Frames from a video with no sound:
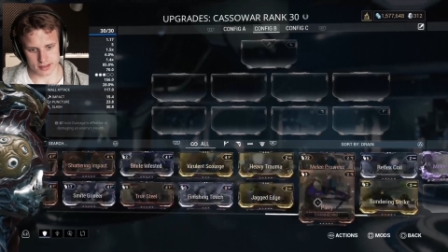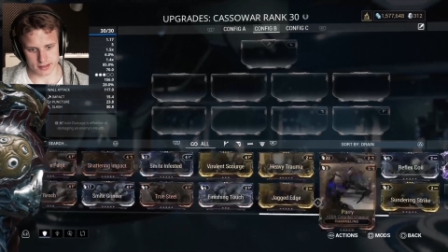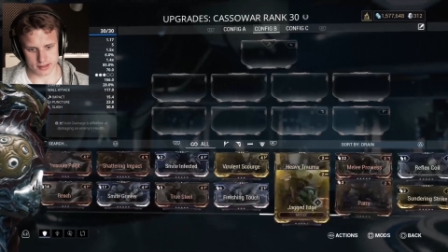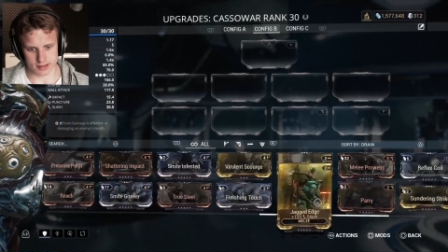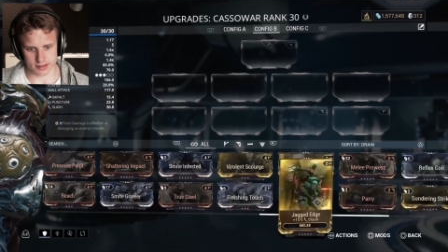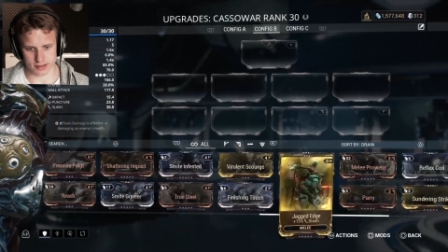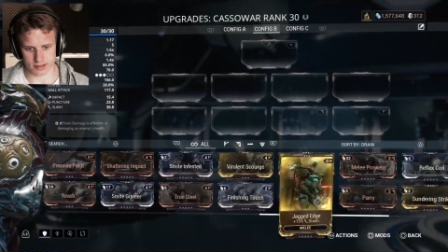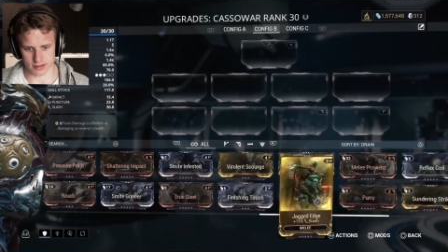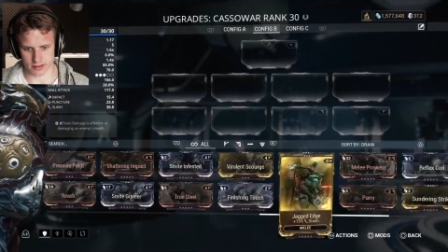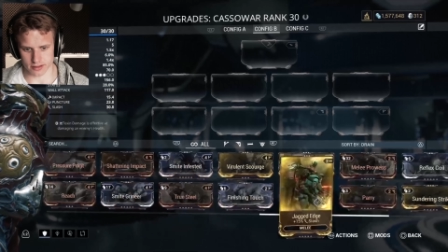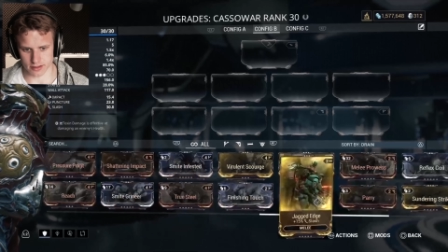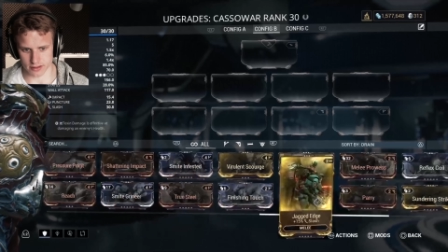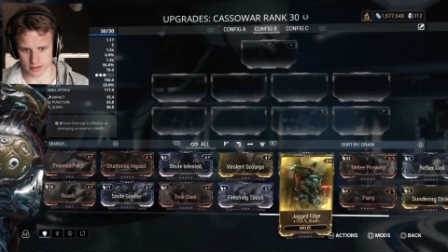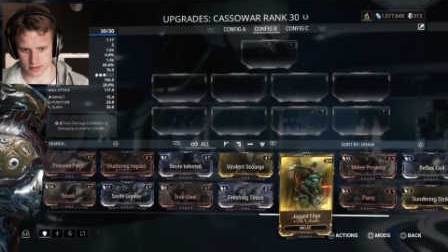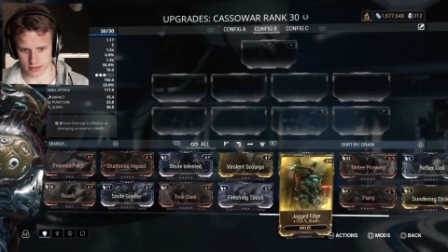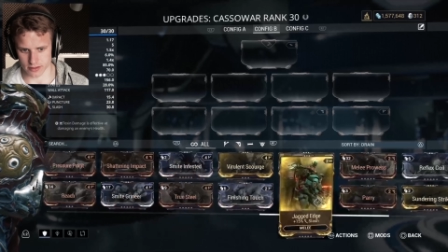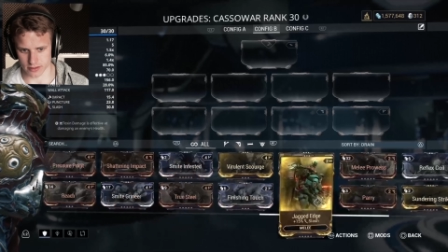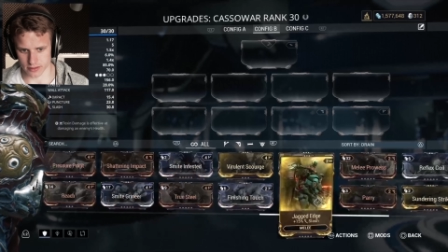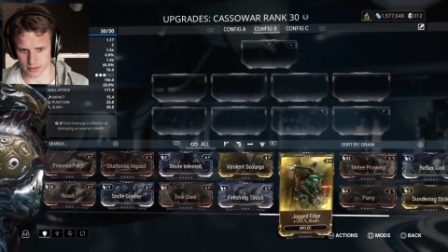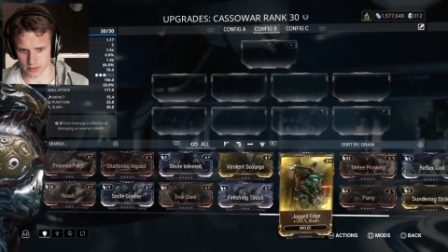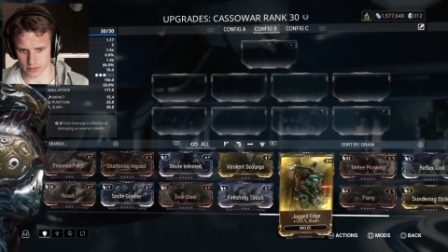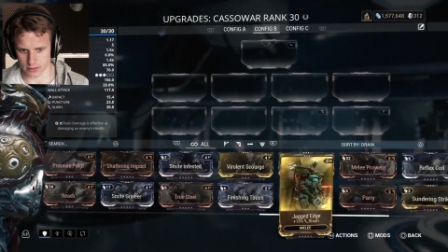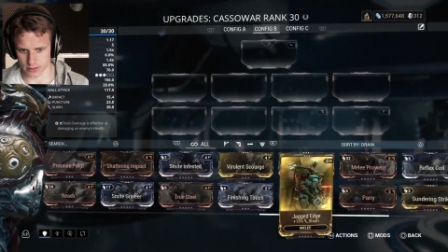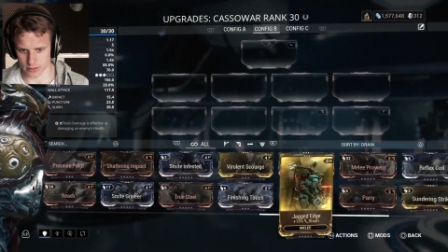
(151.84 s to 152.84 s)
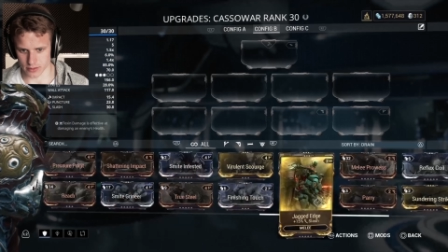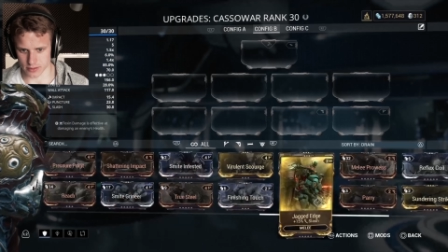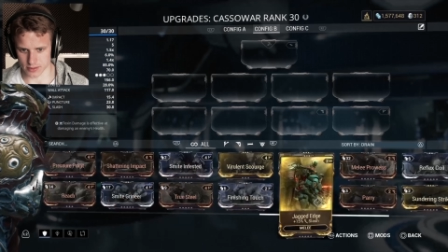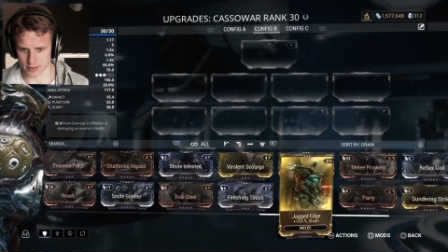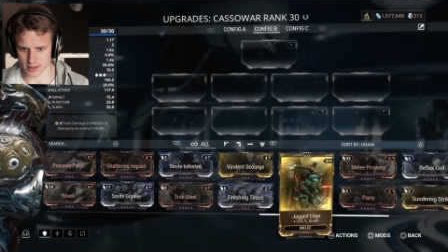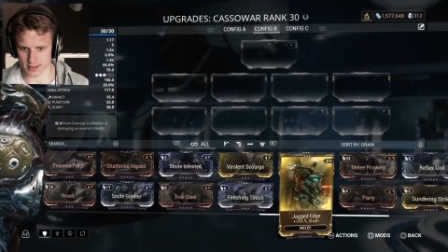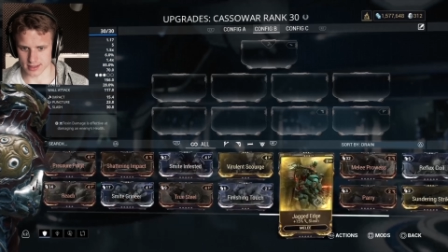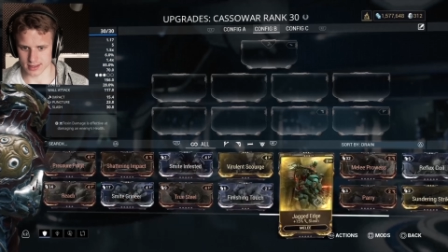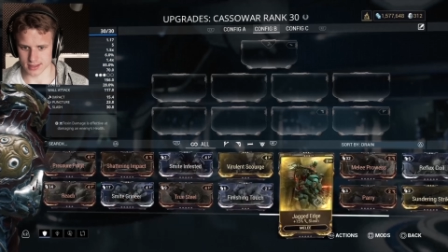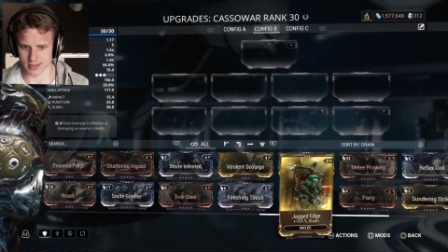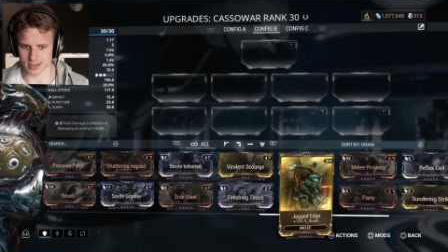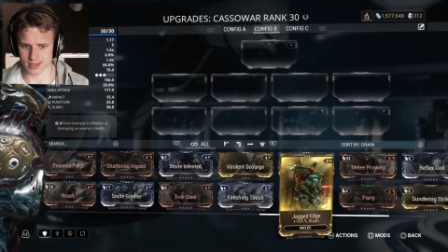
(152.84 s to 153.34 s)
So,
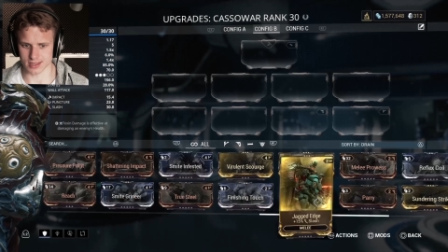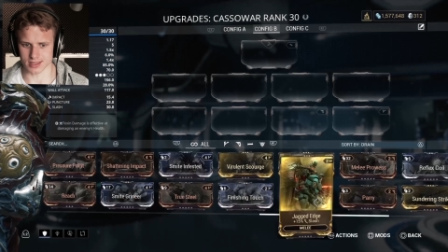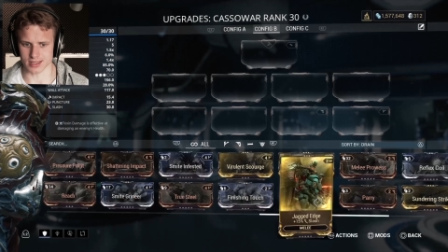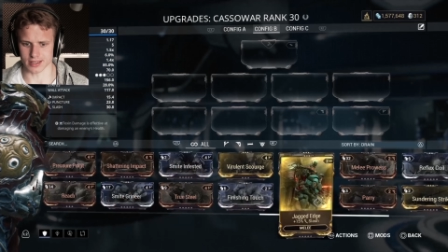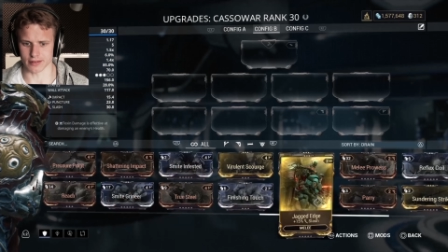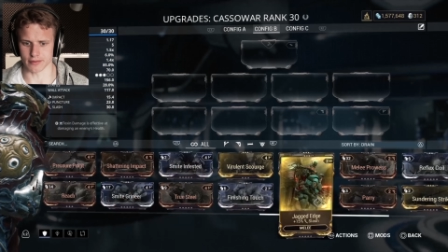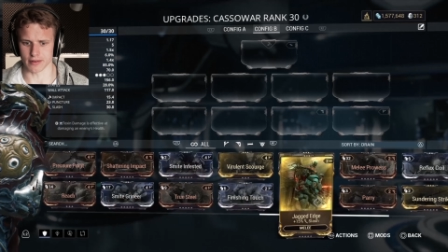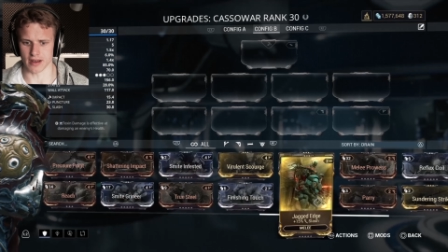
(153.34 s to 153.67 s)
let's see,